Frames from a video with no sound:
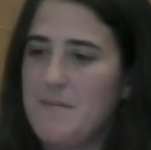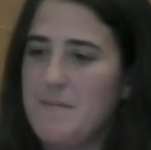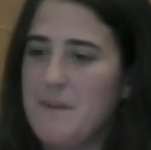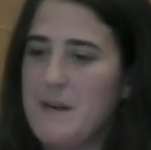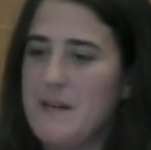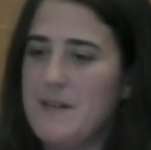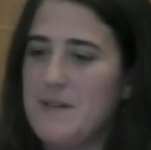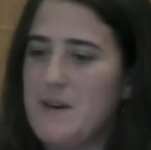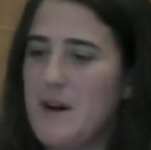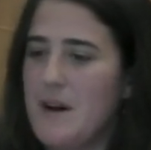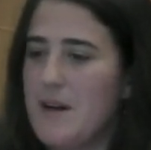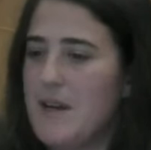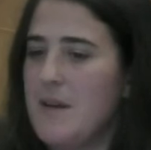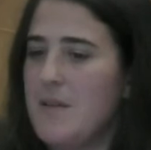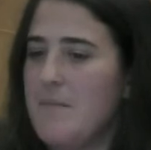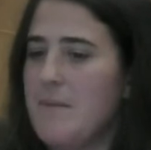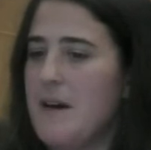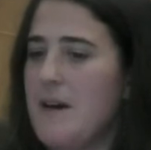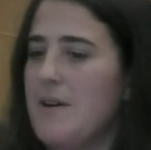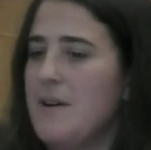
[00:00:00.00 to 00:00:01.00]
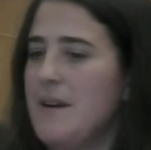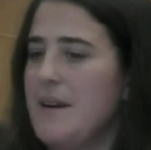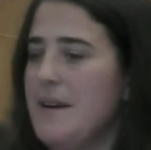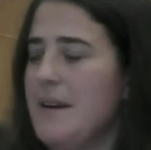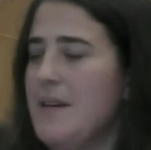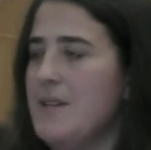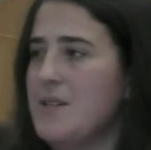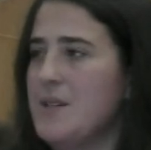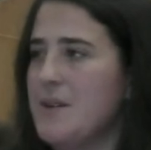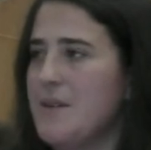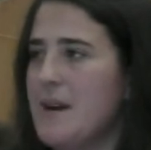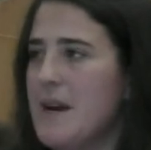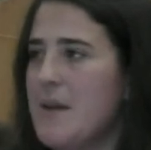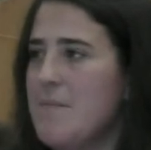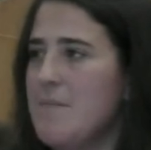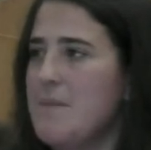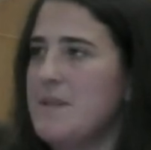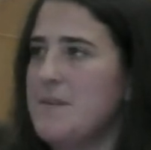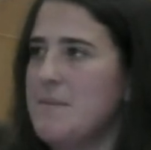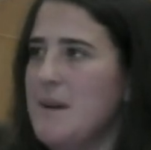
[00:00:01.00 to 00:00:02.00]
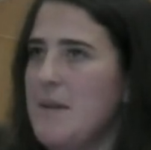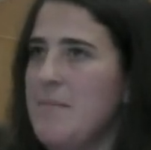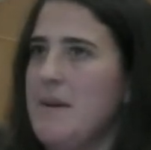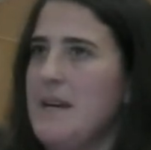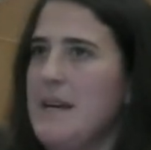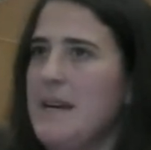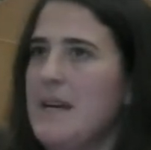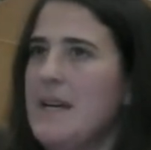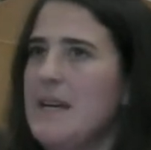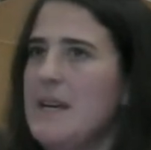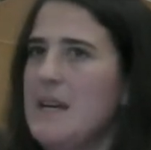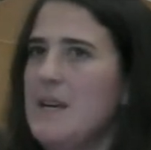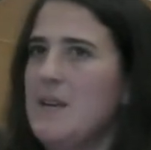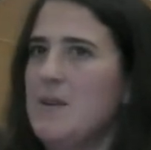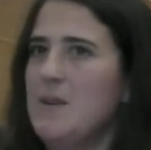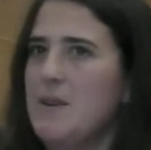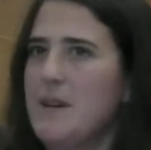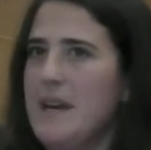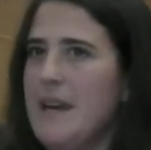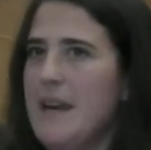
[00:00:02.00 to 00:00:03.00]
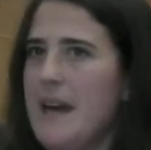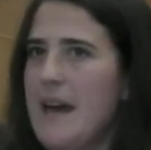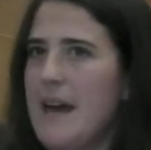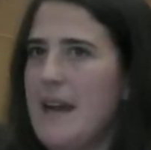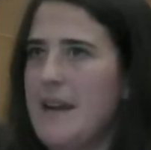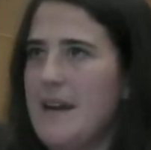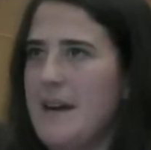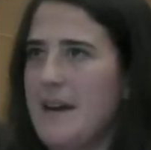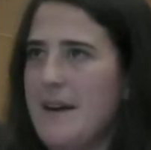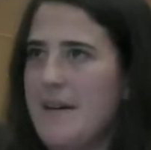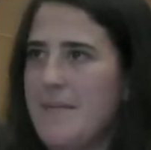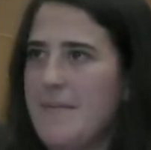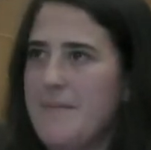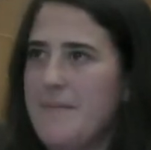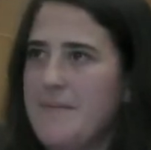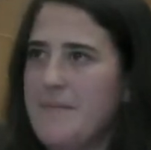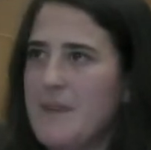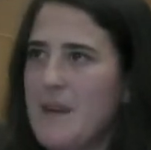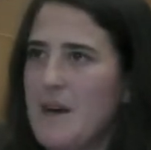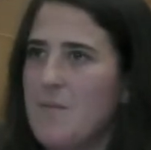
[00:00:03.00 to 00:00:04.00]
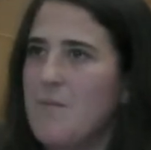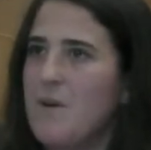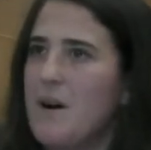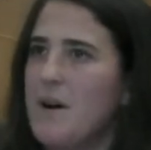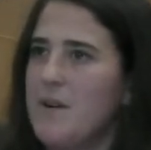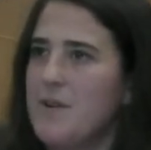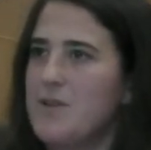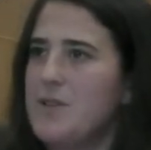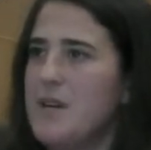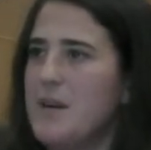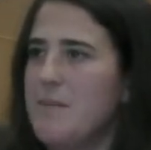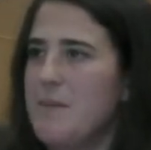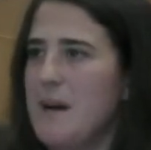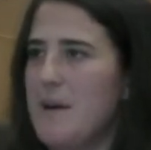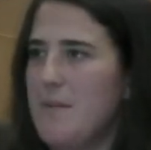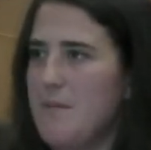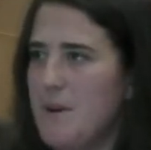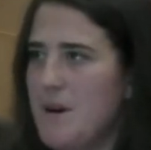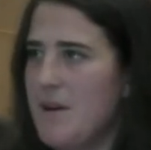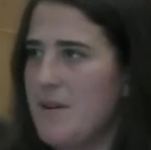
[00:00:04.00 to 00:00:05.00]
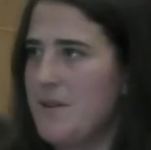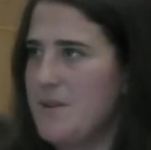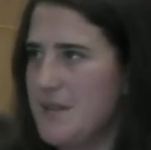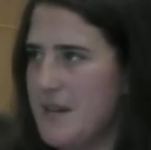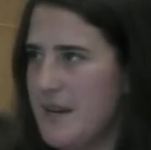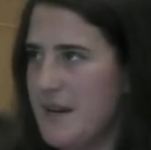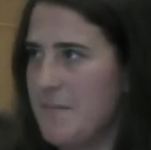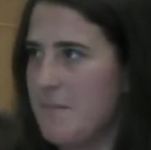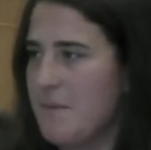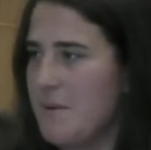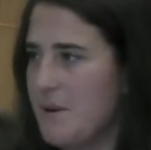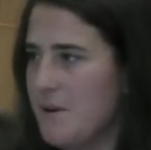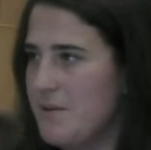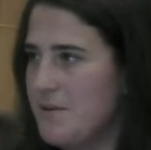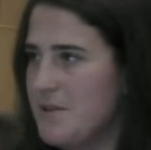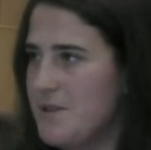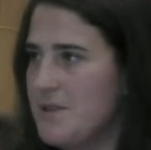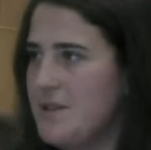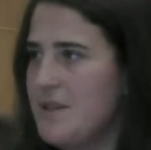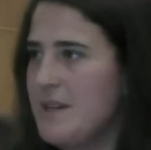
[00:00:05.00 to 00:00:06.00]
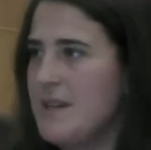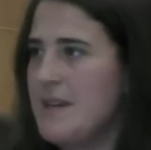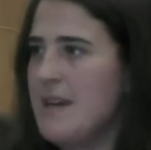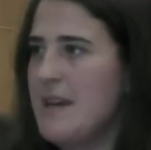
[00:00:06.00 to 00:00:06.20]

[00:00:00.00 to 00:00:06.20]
been talking about in HRM is maybe looking at a watershed by watershed approach,